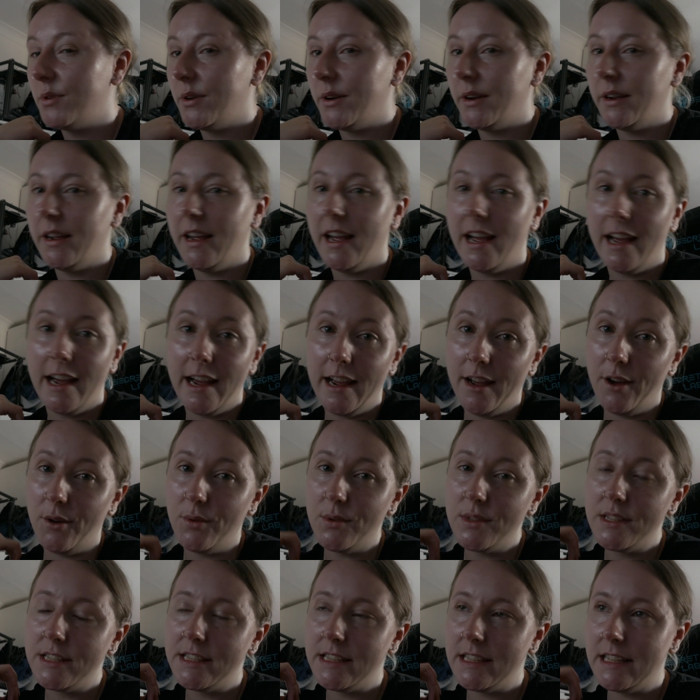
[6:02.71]
buy a
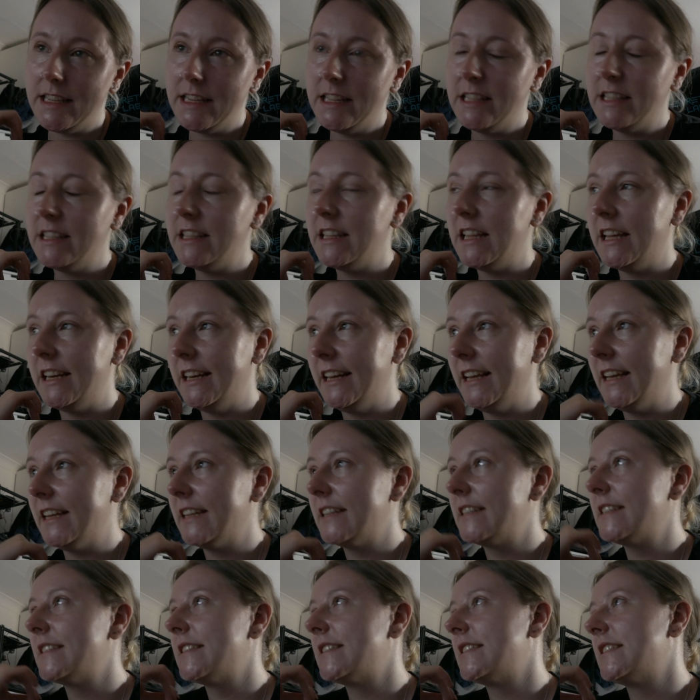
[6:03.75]
house in the
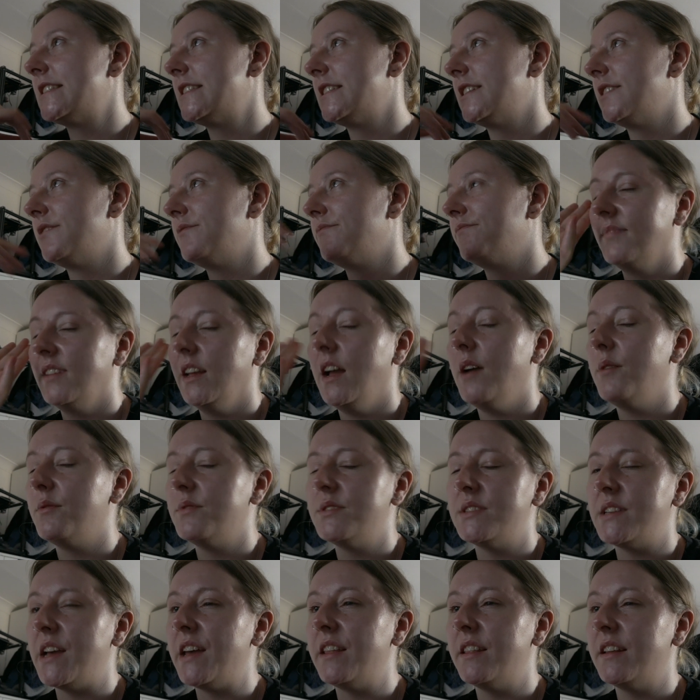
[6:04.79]
next, I
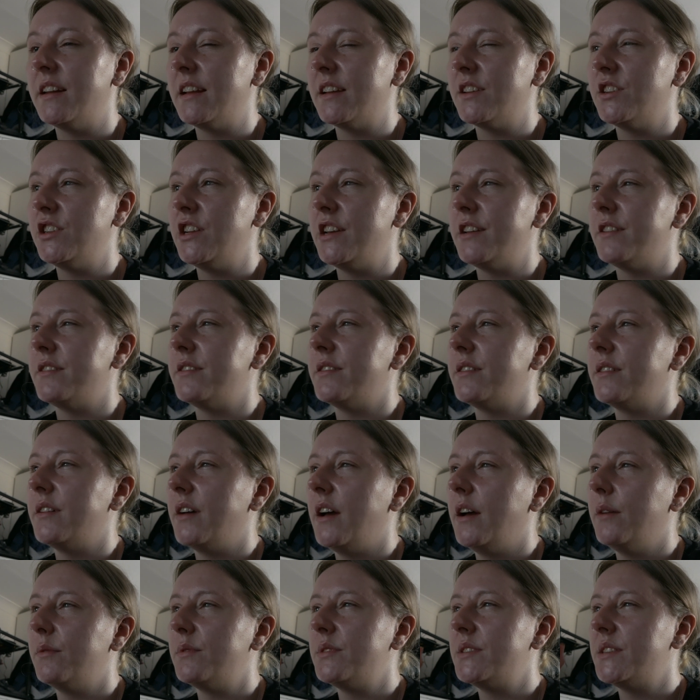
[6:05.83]
wouldn't say the next year,
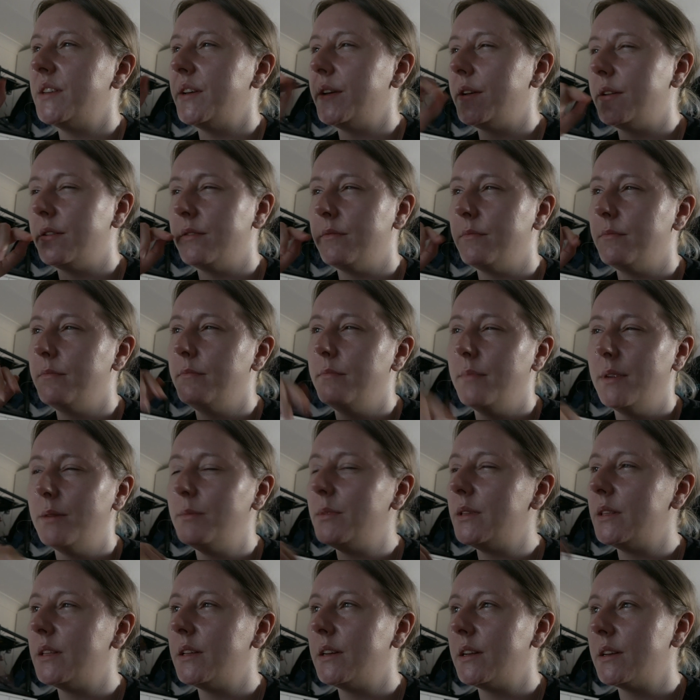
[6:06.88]
I would say
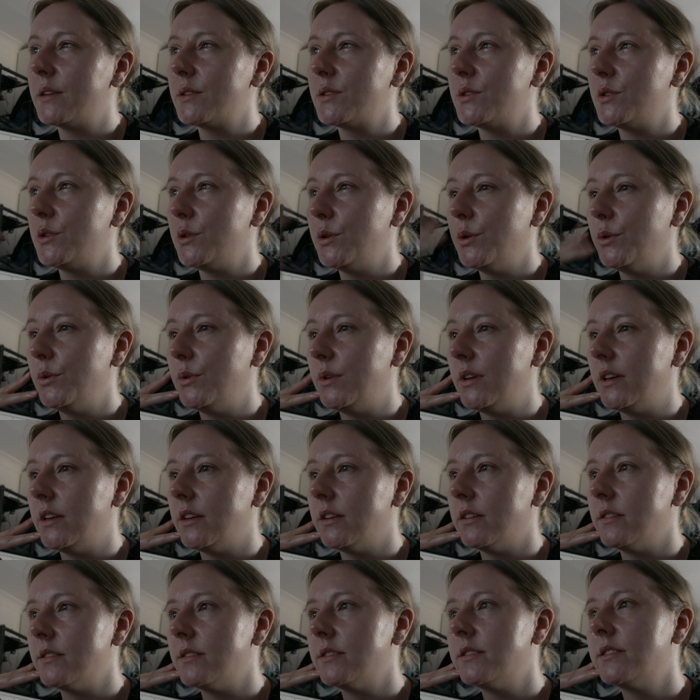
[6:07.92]
maybe the next 2
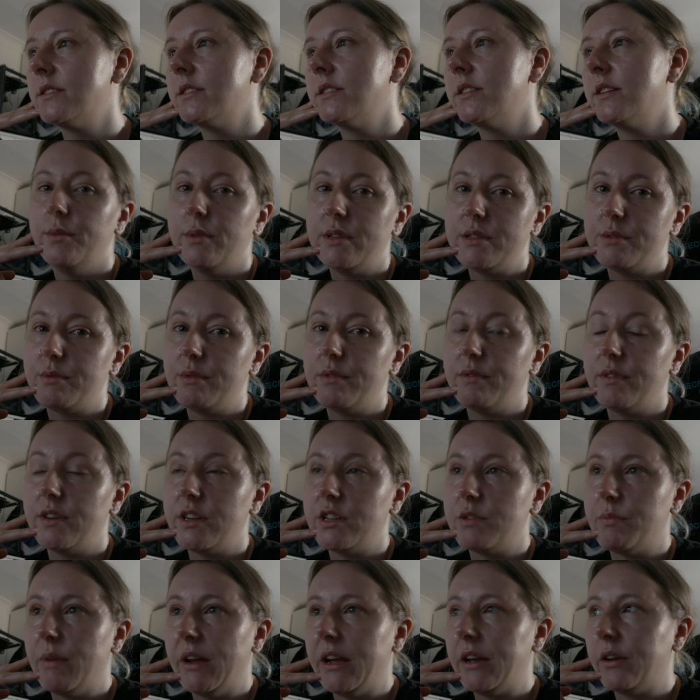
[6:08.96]
years. Once we
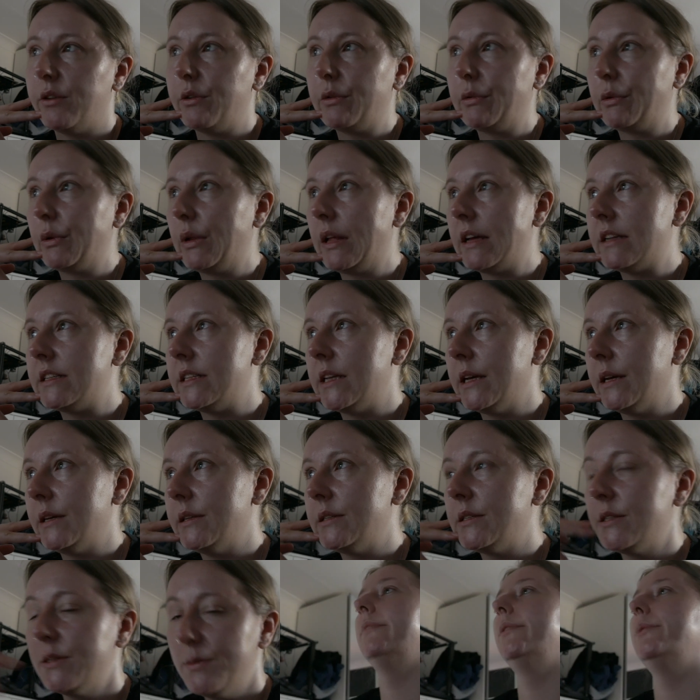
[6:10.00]
finish paying off all our
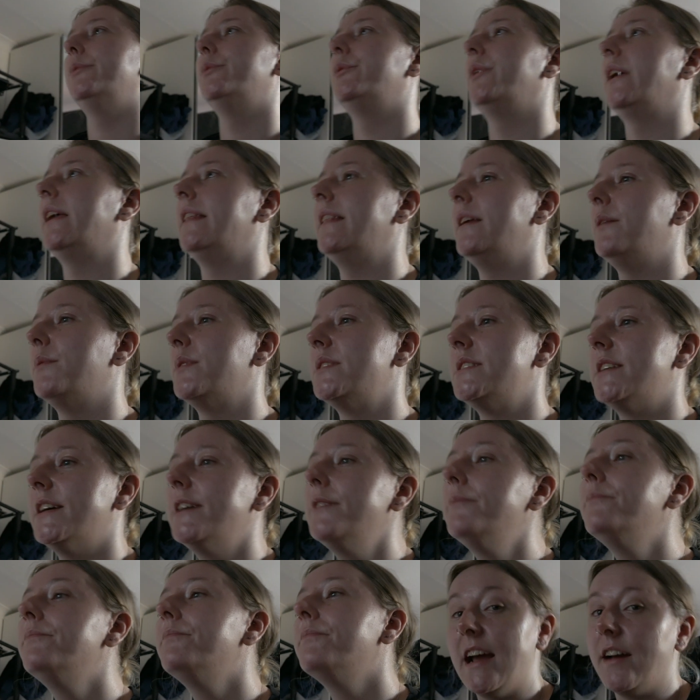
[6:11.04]
debt, we will get there one
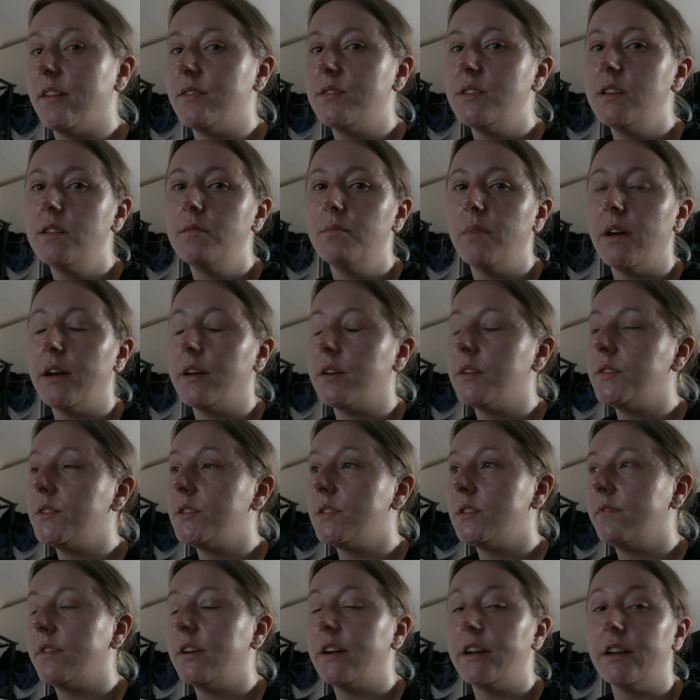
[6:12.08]
day. Housing market's
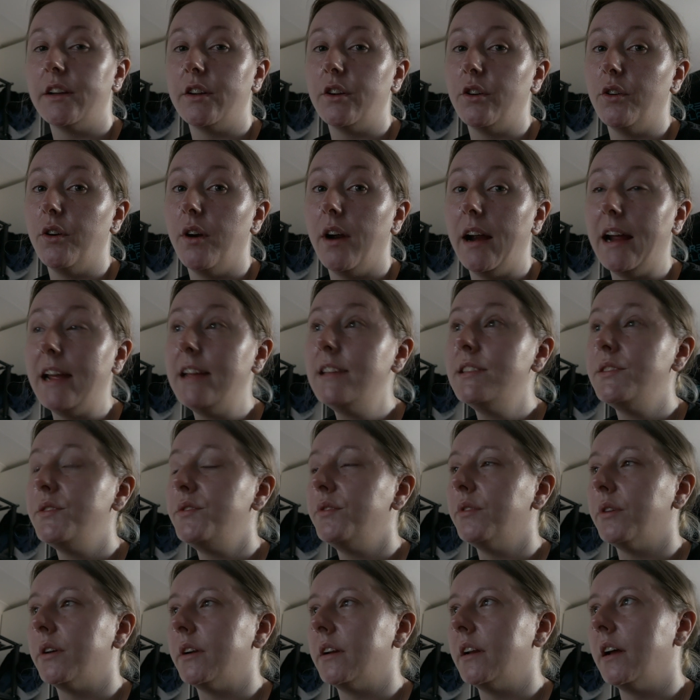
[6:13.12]
freaking crazy
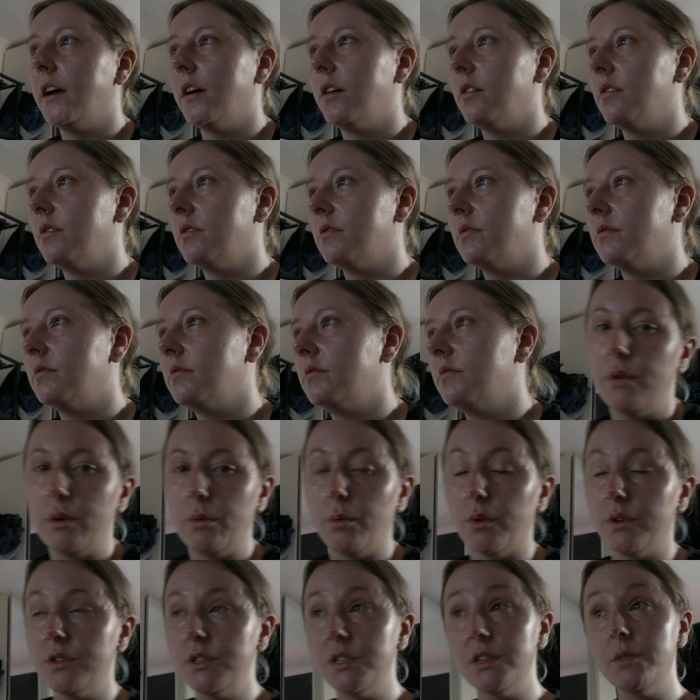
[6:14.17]
right now. We
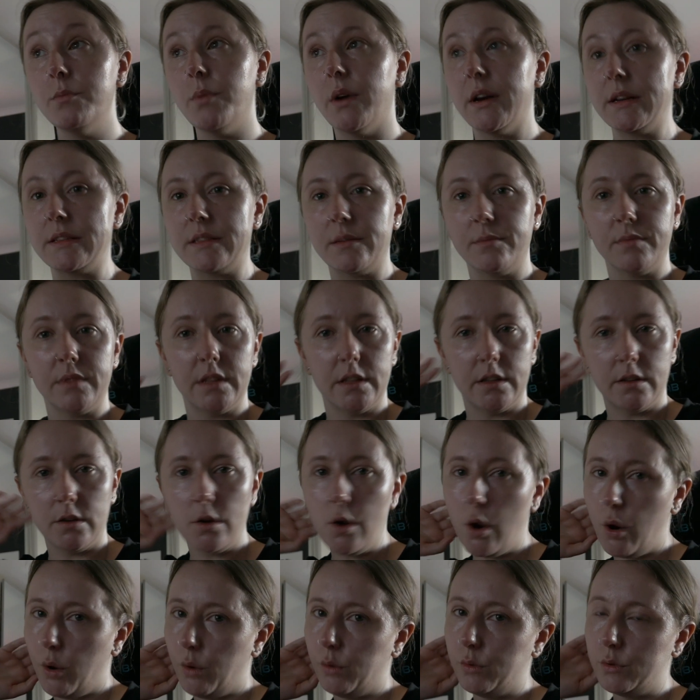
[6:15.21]
want to buy
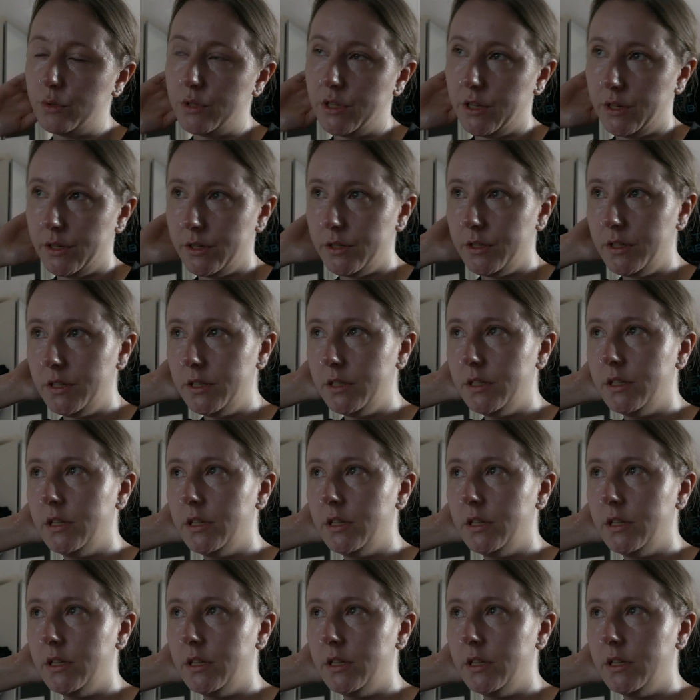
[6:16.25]
something older.